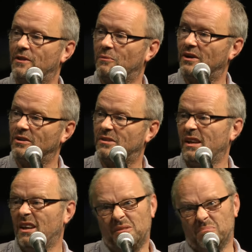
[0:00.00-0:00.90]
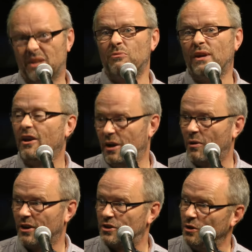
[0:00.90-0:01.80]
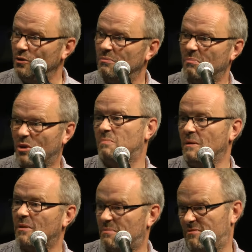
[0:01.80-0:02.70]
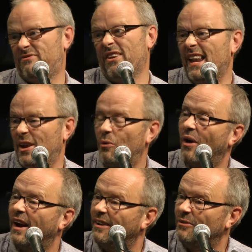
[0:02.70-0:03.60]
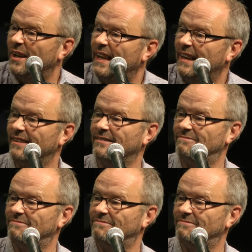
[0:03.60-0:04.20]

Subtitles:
in the world, but really only one or two. Most people are fairly all right, really.